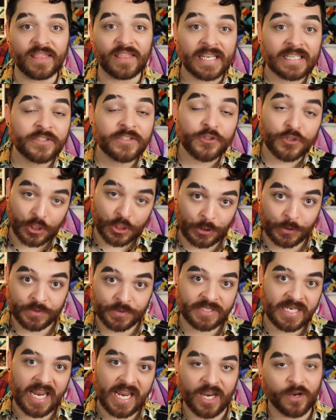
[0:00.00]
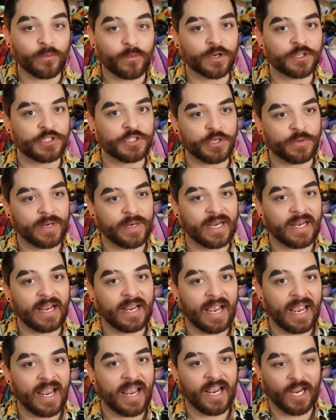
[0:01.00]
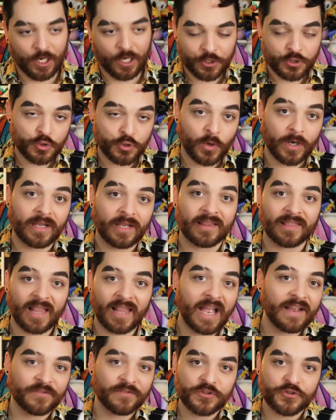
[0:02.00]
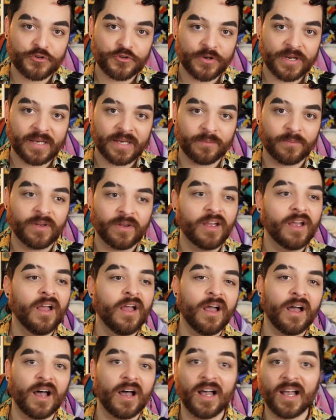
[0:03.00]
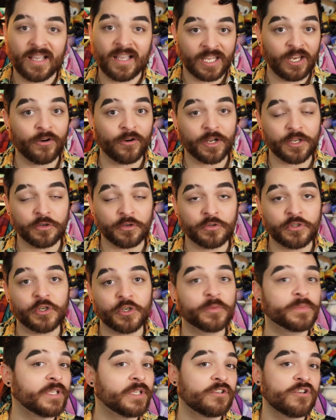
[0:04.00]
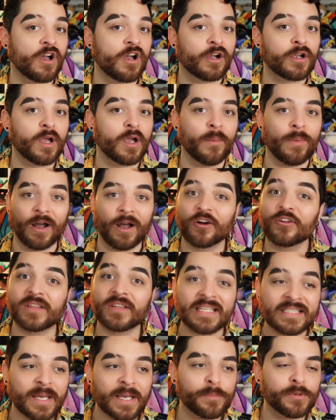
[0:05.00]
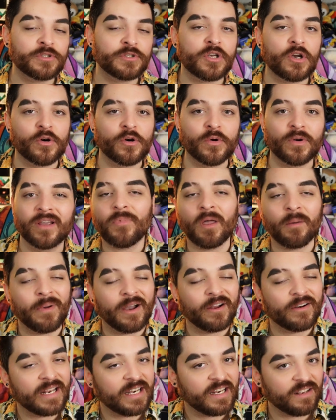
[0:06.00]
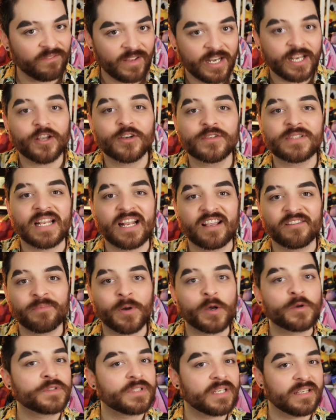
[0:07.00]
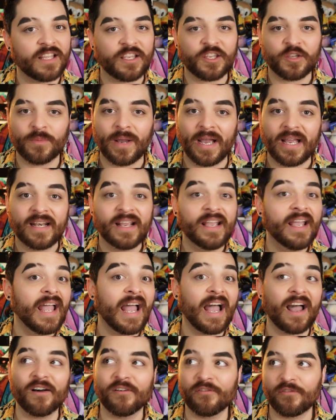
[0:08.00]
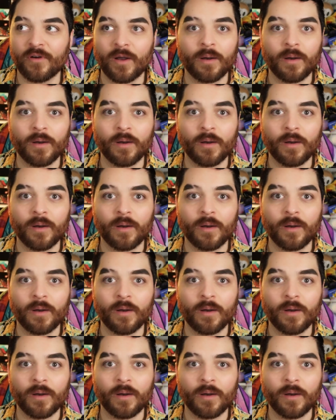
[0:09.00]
this Tuesday, we're doing a short live stream here on YouTube to talk about this episode, about any videos that I've posted that you might have